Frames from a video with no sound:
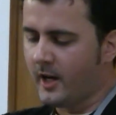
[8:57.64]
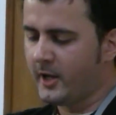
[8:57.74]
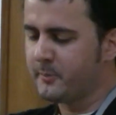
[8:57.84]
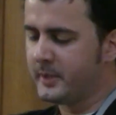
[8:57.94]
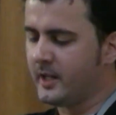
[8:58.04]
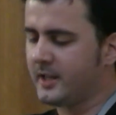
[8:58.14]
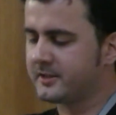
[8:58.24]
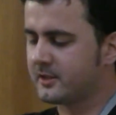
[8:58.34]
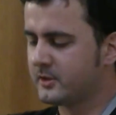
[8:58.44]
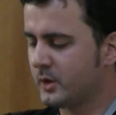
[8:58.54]
I have been
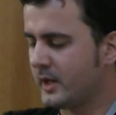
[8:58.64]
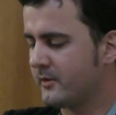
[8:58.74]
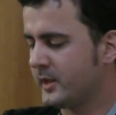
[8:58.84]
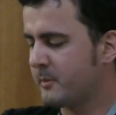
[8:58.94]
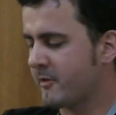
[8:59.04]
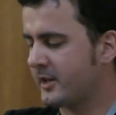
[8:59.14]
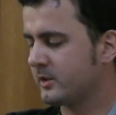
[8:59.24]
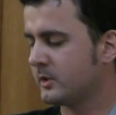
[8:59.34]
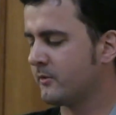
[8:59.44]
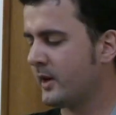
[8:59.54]
asked, do I have any
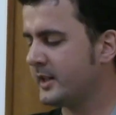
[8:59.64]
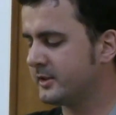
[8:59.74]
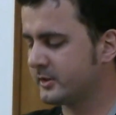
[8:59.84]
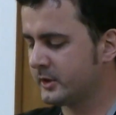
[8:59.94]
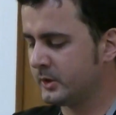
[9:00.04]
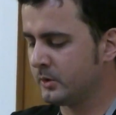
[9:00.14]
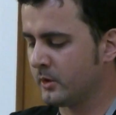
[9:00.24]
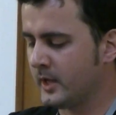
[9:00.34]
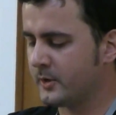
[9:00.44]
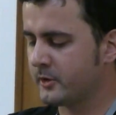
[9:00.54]
practical advice to you
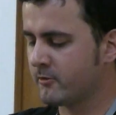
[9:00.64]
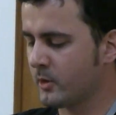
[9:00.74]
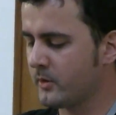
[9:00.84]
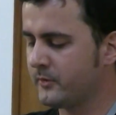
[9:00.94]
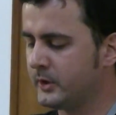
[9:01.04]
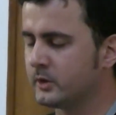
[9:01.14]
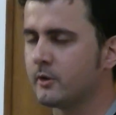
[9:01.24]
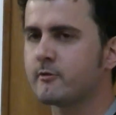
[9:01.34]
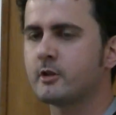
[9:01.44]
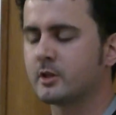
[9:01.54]
on how to grow the field
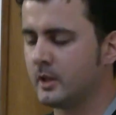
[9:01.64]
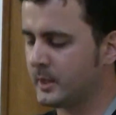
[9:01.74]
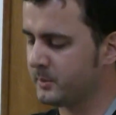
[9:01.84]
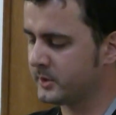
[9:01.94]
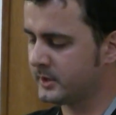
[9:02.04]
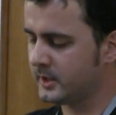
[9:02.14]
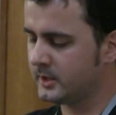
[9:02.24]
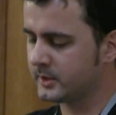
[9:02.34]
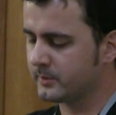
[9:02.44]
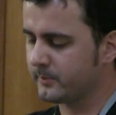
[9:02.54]
of critical animal
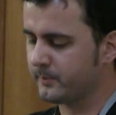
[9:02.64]
studies?